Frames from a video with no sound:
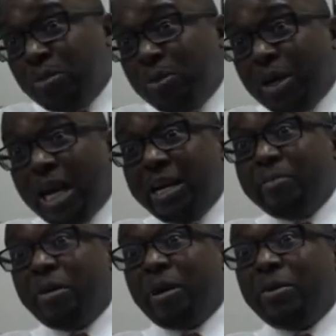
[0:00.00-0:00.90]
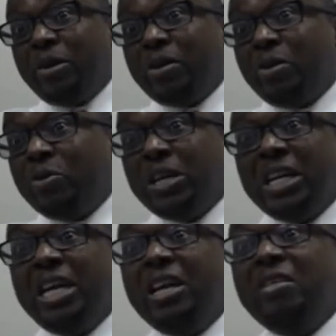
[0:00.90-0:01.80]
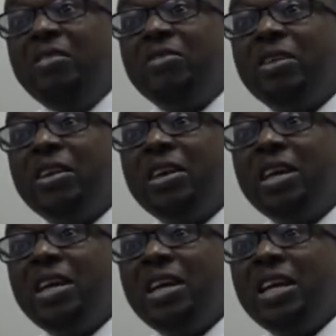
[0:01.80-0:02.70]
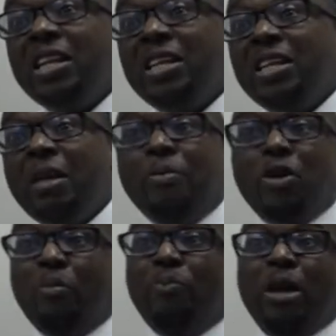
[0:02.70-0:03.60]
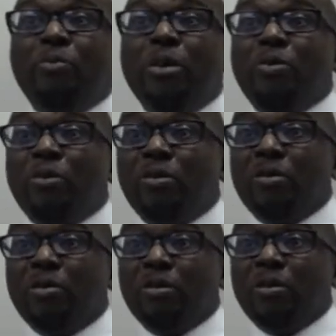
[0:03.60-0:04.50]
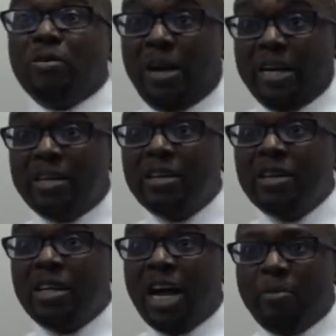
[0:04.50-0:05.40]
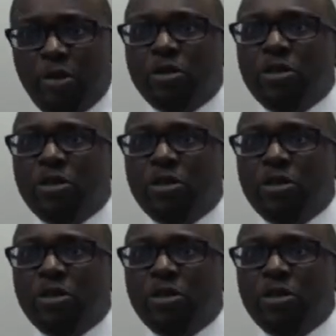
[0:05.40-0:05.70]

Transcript: people that are in America. When they leave, they become big people, right? I mean, you